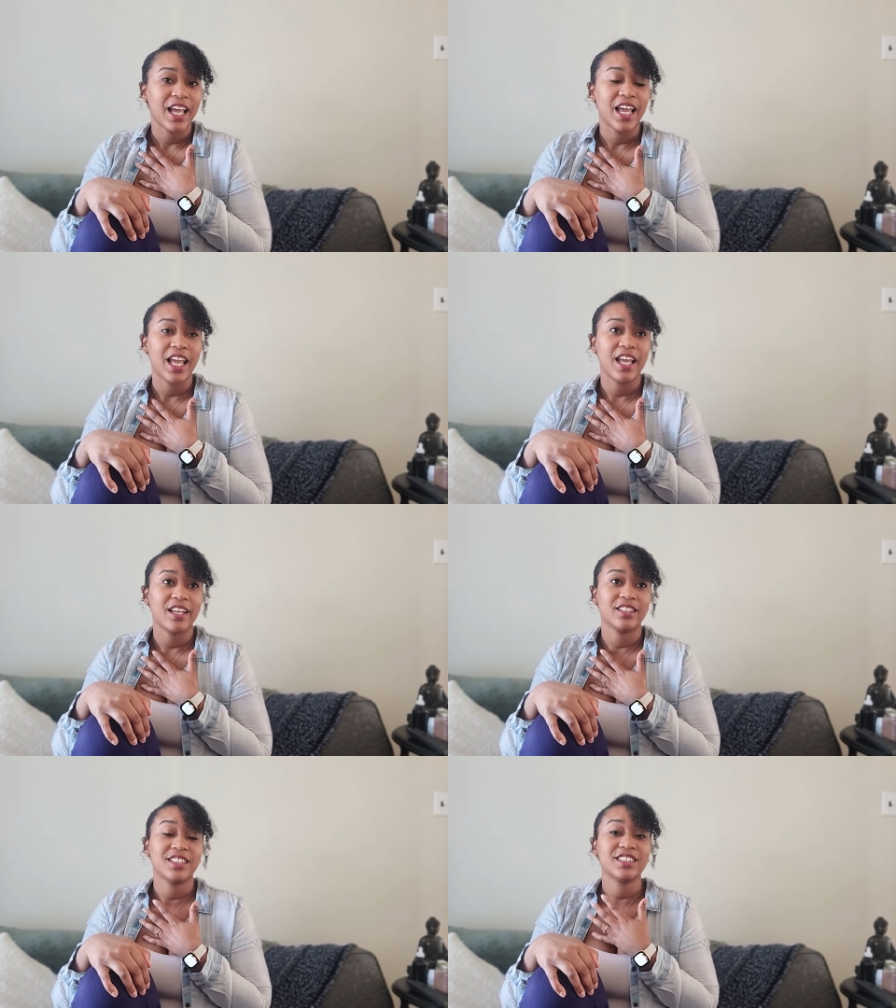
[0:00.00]

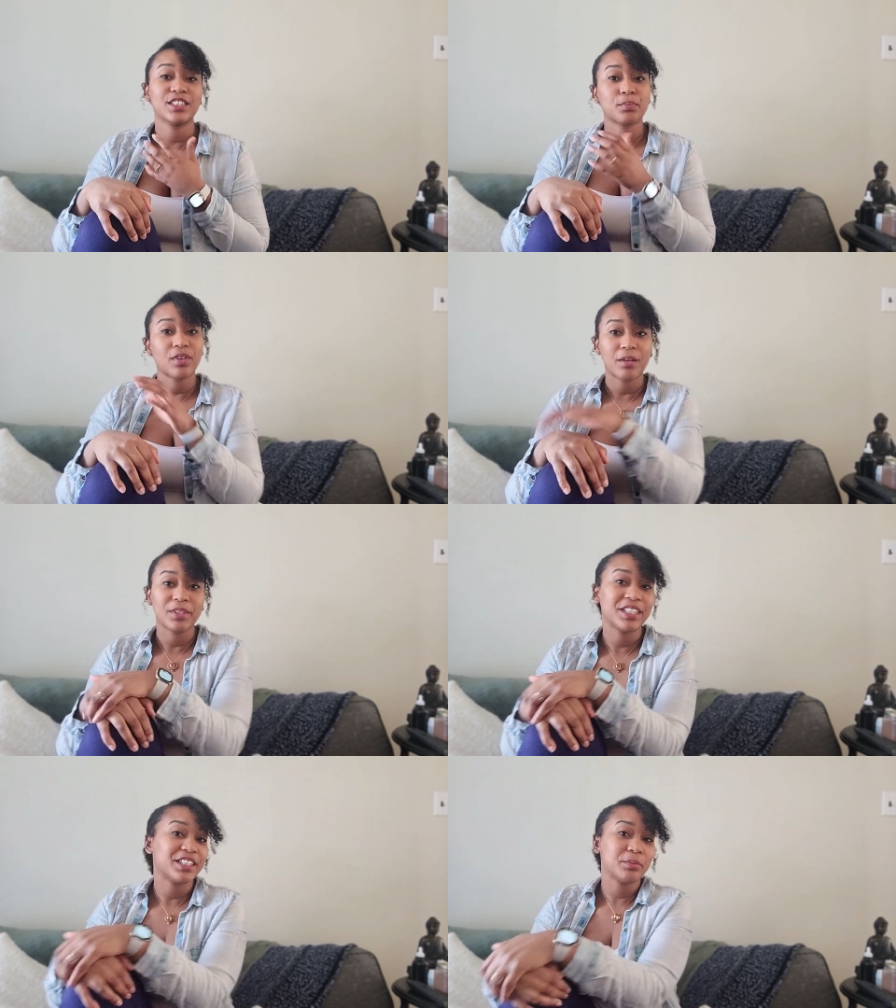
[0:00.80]
And this is
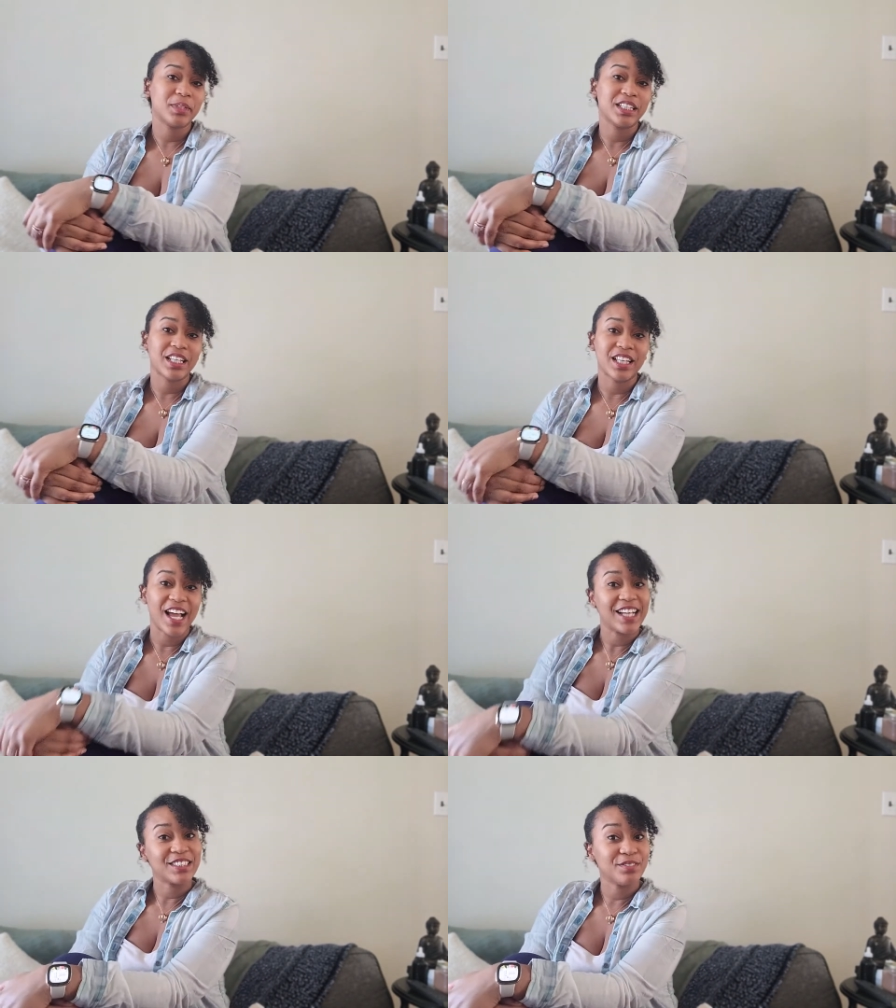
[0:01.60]
probably going to be the
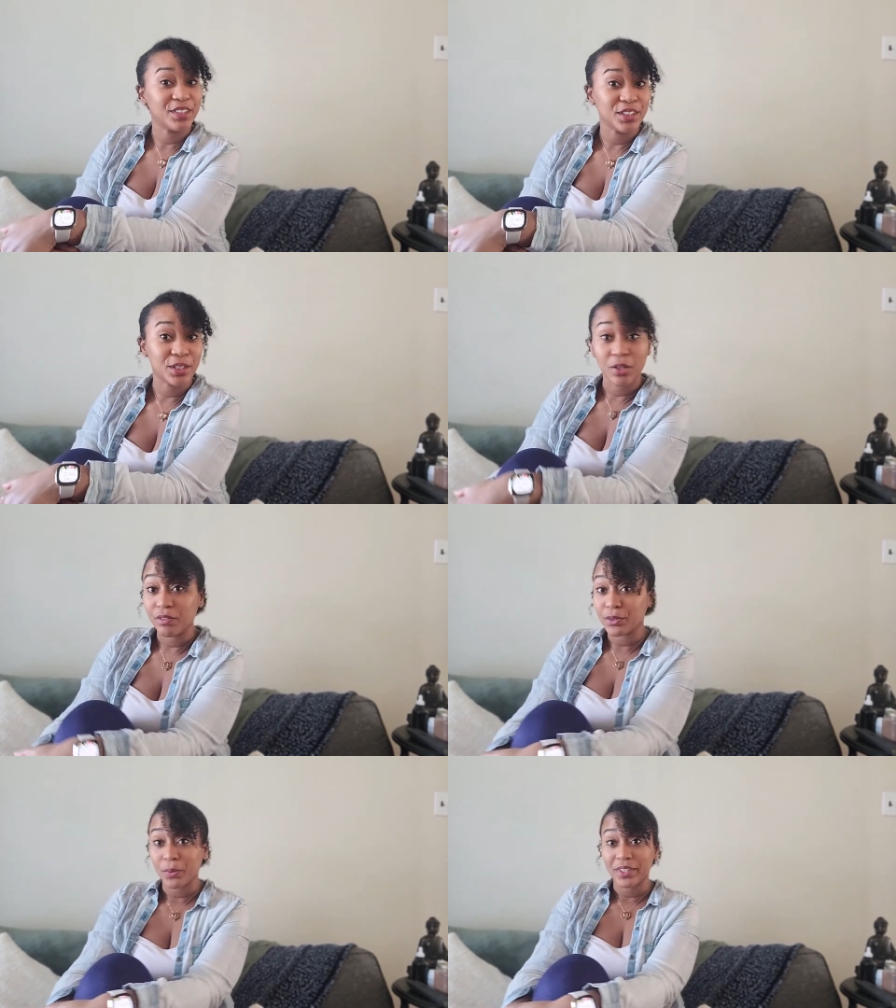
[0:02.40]
last video
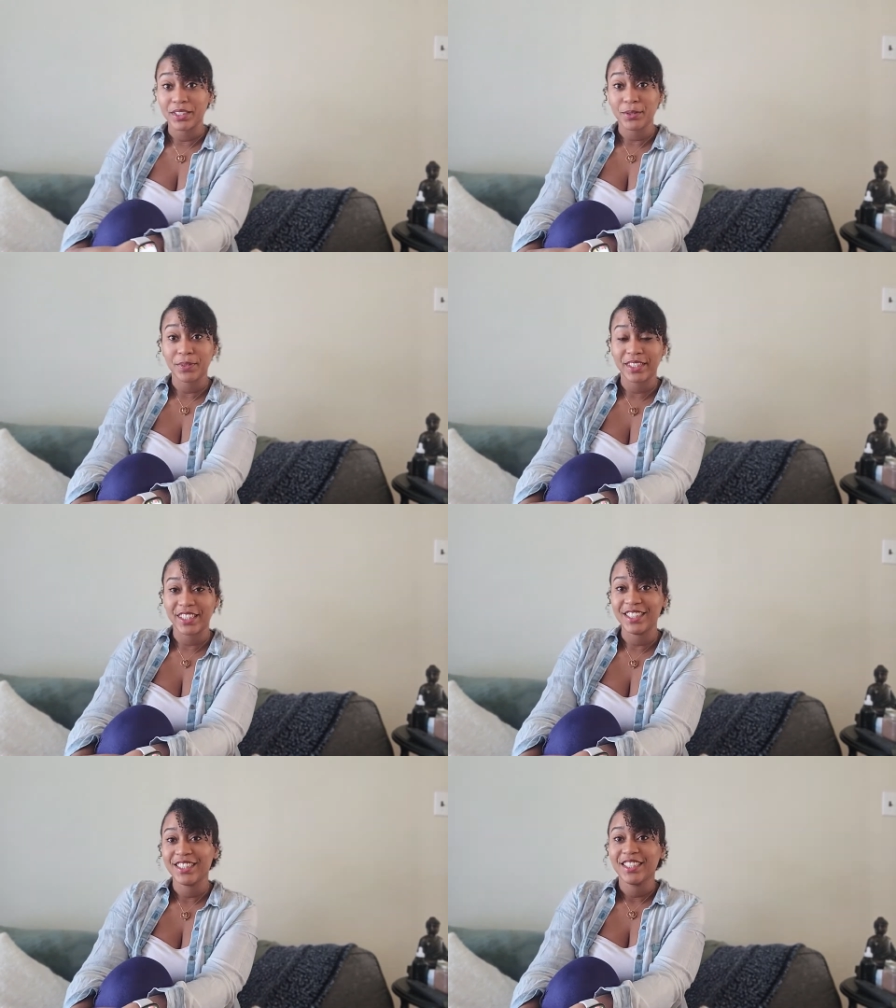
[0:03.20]
of
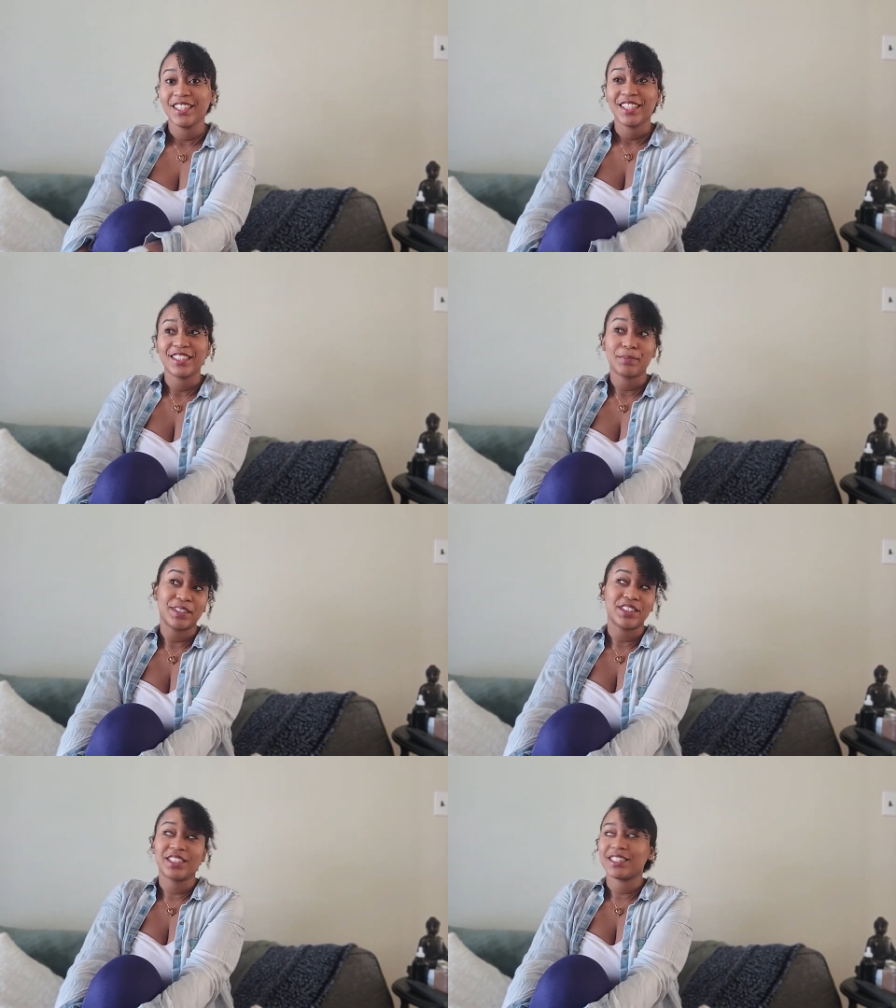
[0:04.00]
2020,
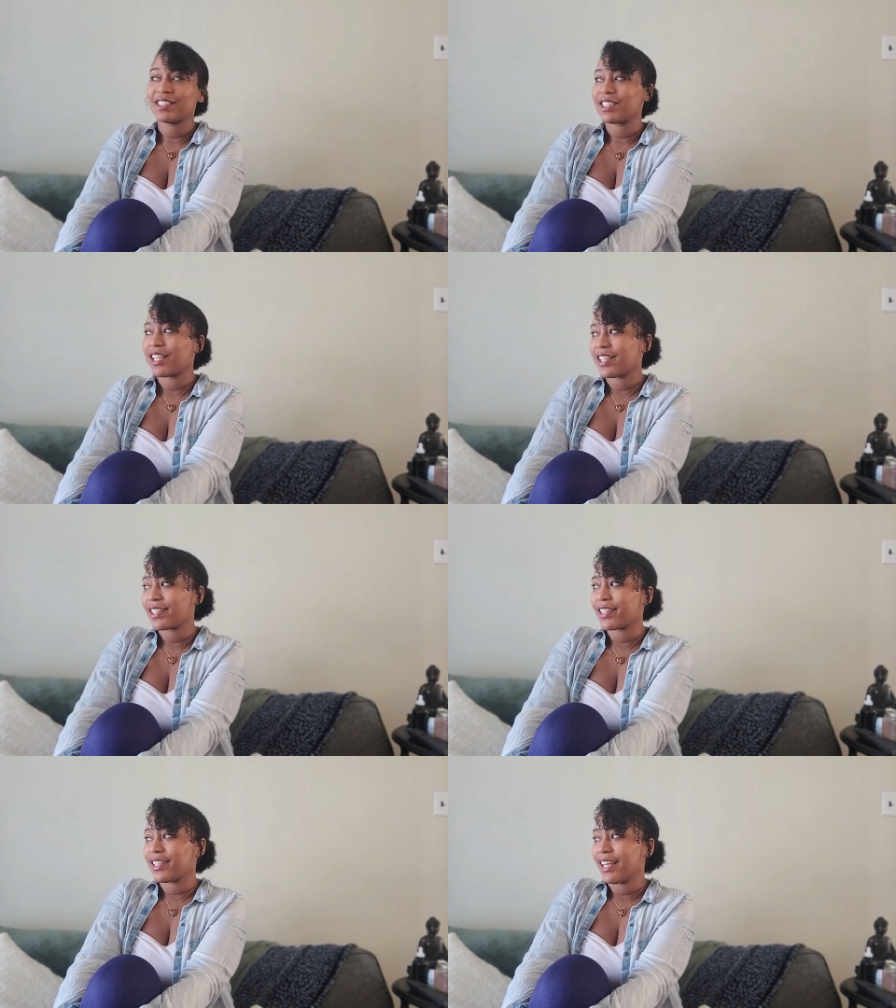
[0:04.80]
especially because it's
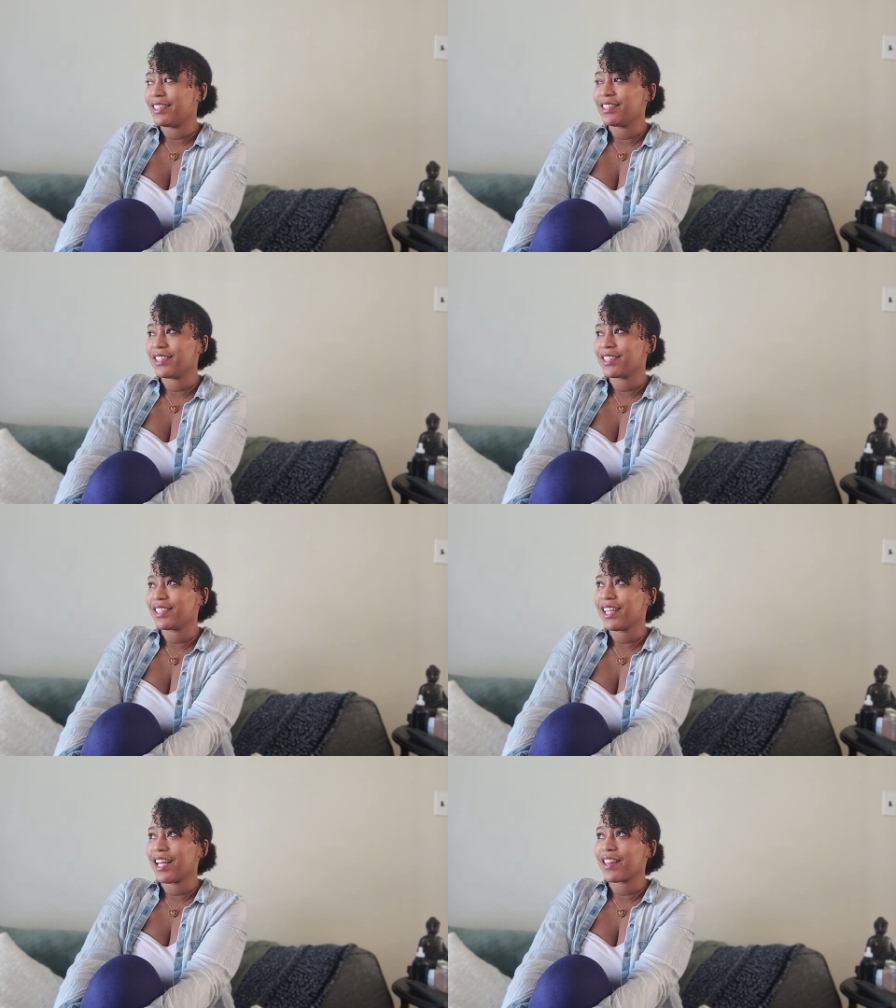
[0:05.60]
like ending
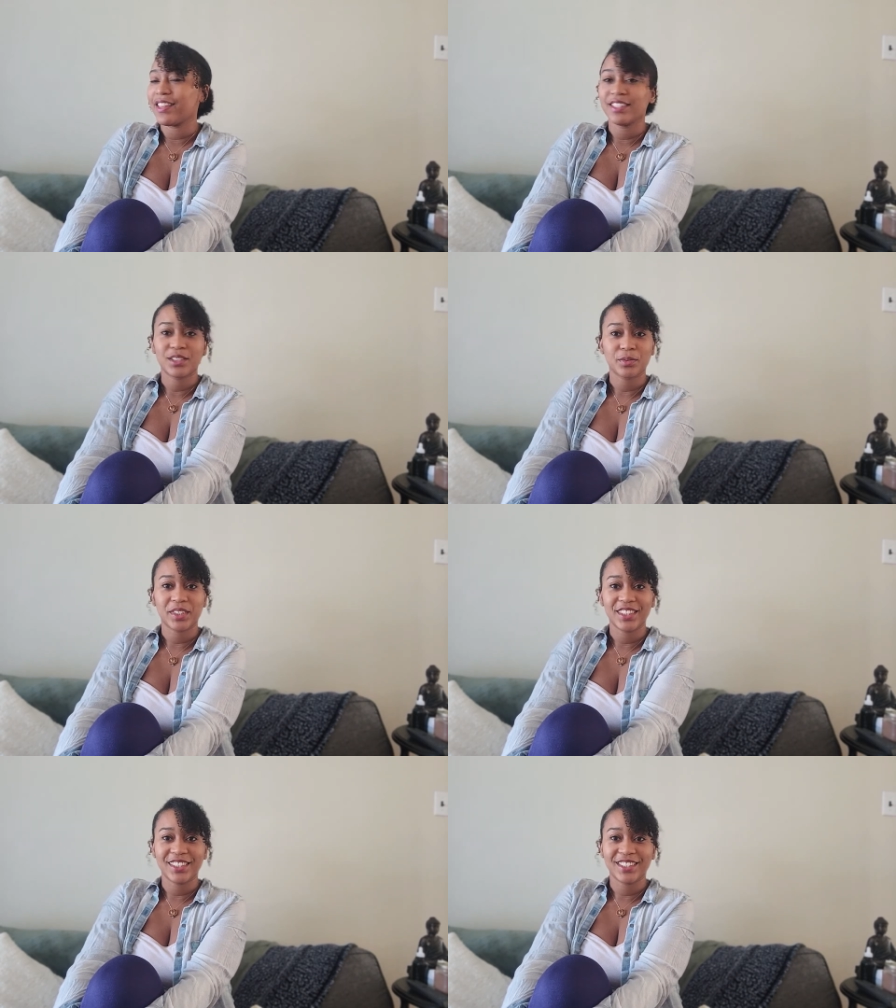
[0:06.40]
this
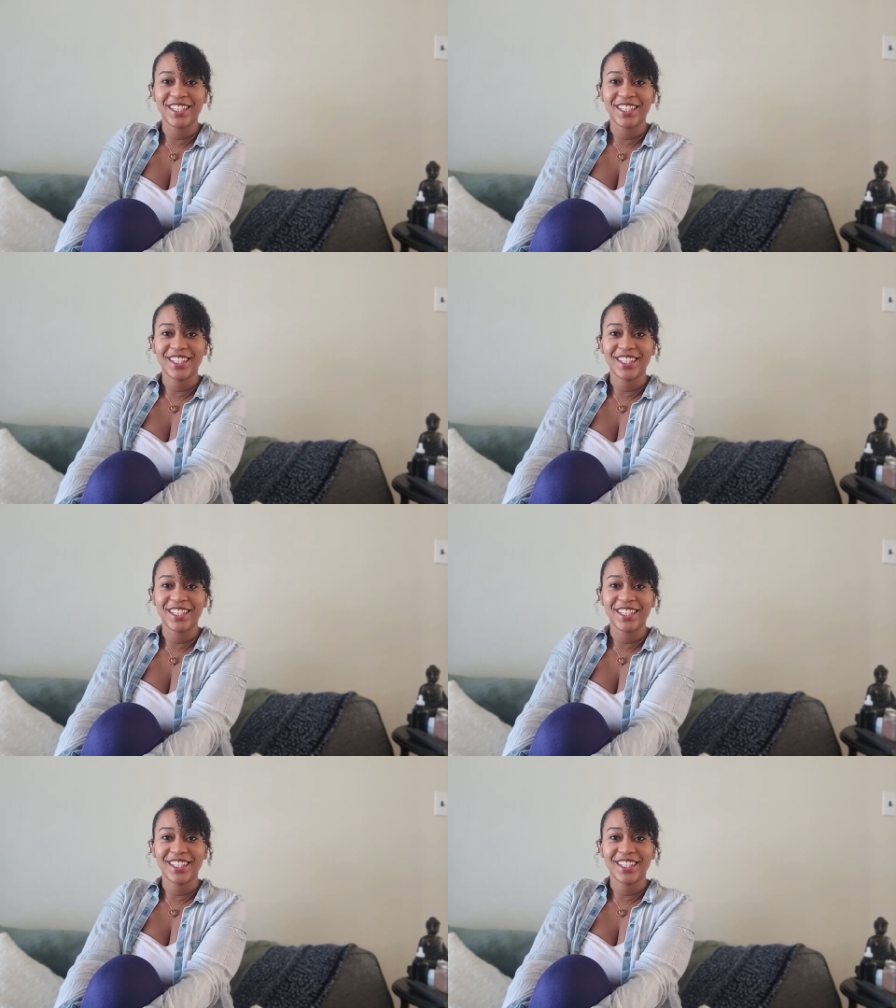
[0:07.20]
week.